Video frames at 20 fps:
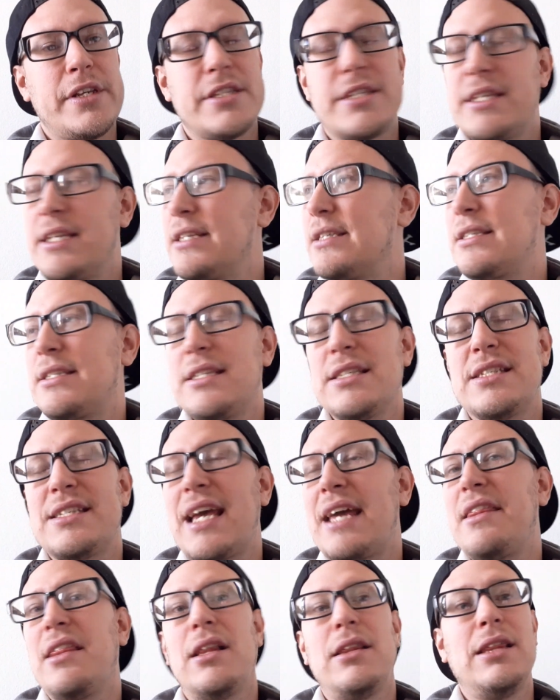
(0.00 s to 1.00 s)
To
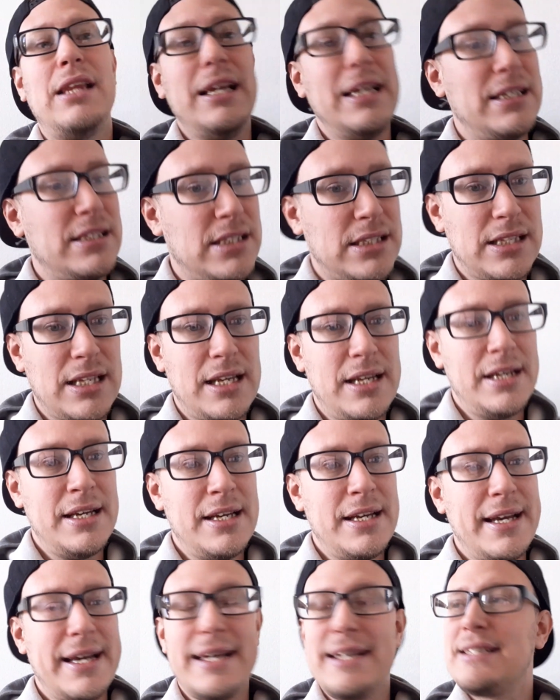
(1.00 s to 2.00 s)
say the least,
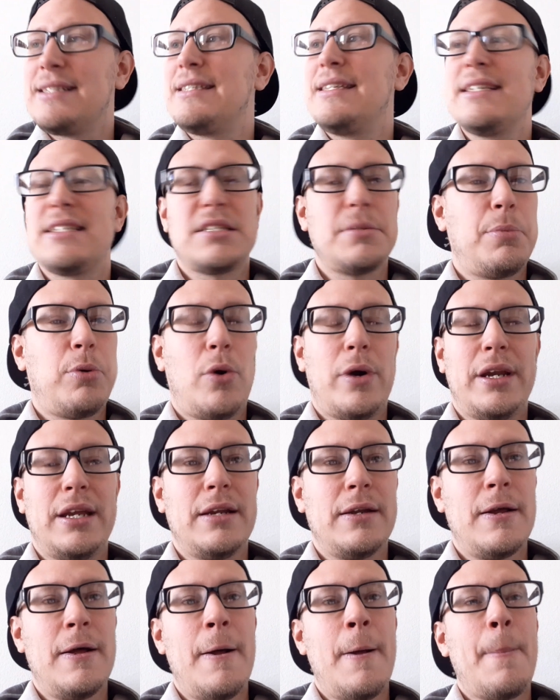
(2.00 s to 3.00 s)
it is
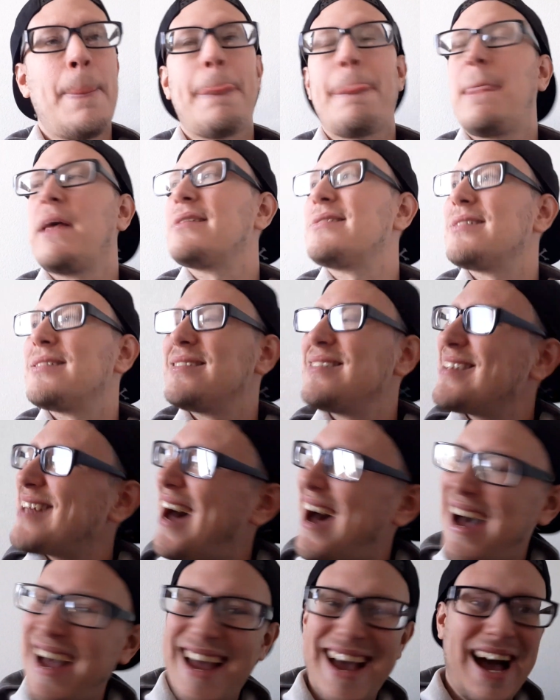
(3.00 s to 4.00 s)
disappointing. This is
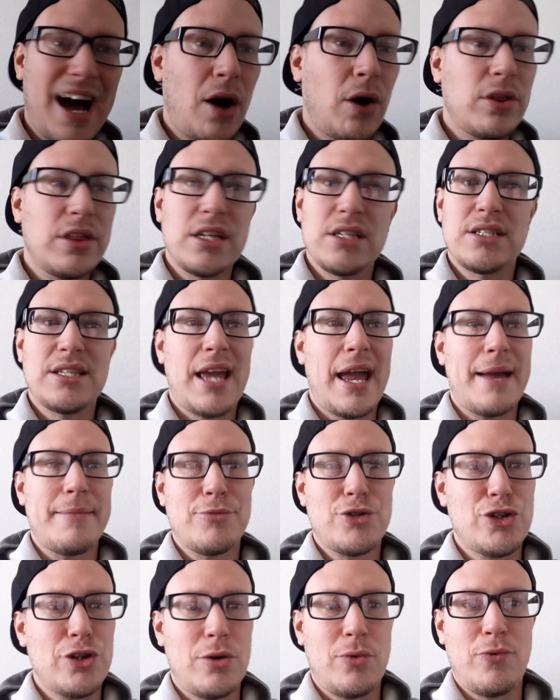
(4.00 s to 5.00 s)
not how this game
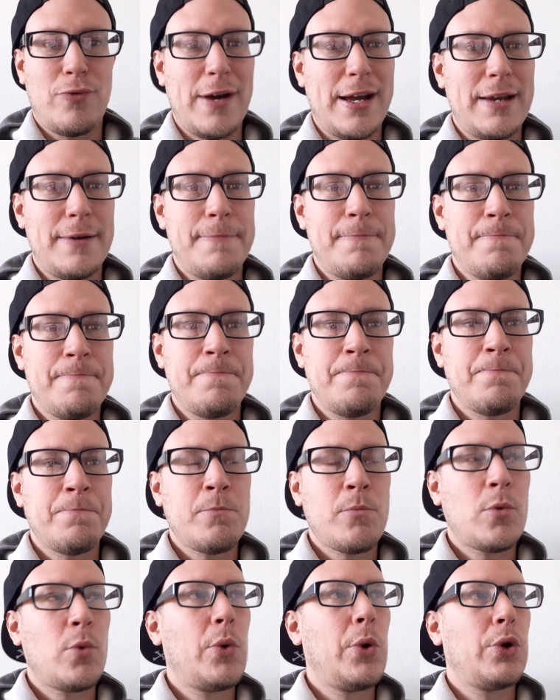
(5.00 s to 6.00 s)
should have went.
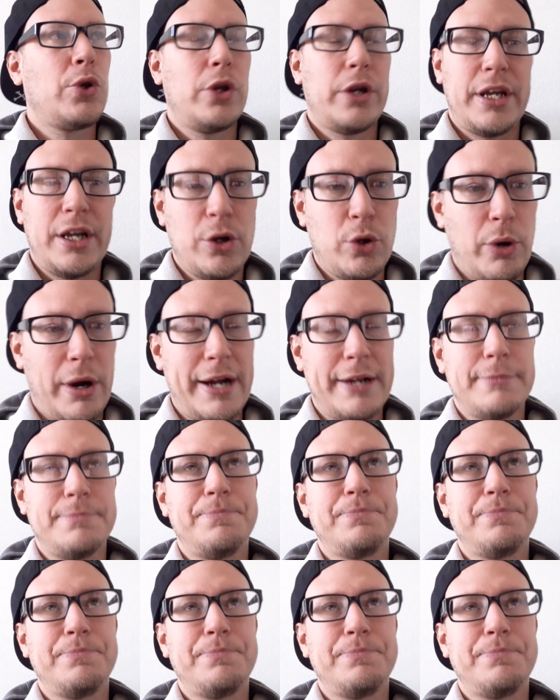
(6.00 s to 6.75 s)
We were looking great.